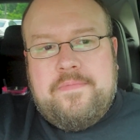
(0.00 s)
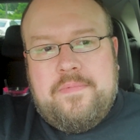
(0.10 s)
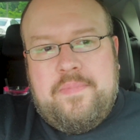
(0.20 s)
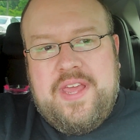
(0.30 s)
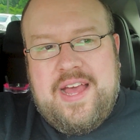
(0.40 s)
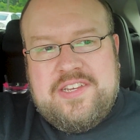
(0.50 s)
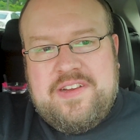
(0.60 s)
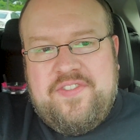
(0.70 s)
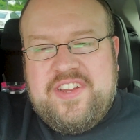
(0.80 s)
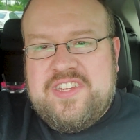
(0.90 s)
But yeah, just
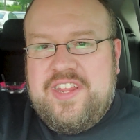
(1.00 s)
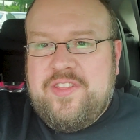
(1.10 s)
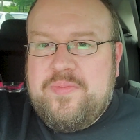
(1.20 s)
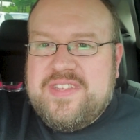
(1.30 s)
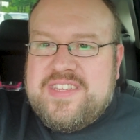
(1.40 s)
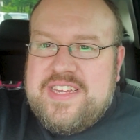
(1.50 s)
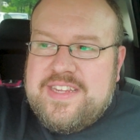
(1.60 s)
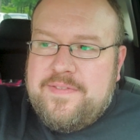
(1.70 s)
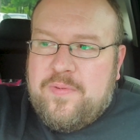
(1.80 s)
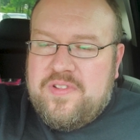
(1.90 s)
everything just needed a little bit of
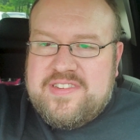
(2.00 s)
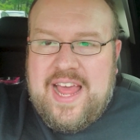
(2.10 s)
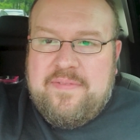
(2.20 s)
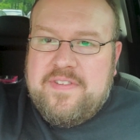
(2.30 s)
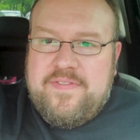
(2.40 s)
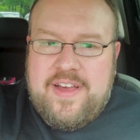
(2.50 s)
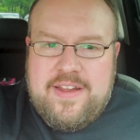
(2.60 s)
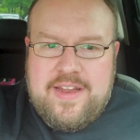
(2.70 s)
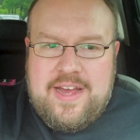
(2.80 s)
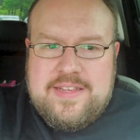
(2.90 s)
seasoning for it. The staff was
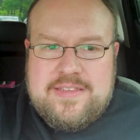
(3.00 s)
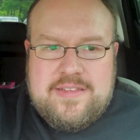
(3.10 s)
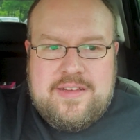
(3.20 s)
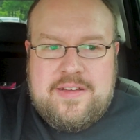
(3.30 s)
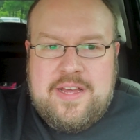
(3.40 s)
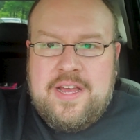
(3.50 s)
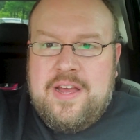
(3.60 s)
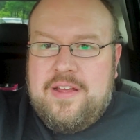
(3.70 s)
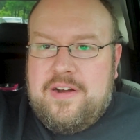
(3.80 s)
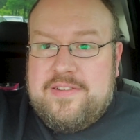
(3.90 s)
nice, or
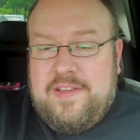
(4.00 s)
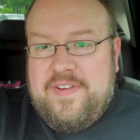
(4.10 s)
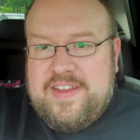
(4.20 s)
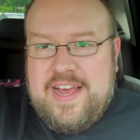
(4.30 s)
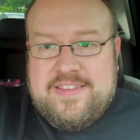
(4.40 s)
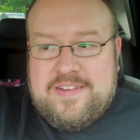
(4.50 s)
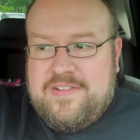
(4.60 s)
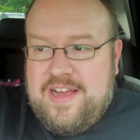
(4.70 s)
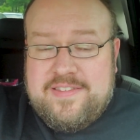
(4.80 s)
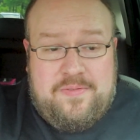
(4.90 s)
I'd say fantastic or
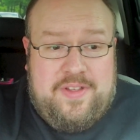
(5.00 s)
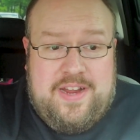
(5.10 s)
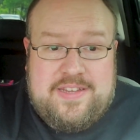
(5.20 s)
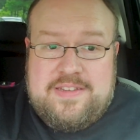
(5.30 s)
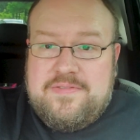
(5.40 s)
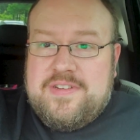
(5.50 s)
nice. They were really nice to us.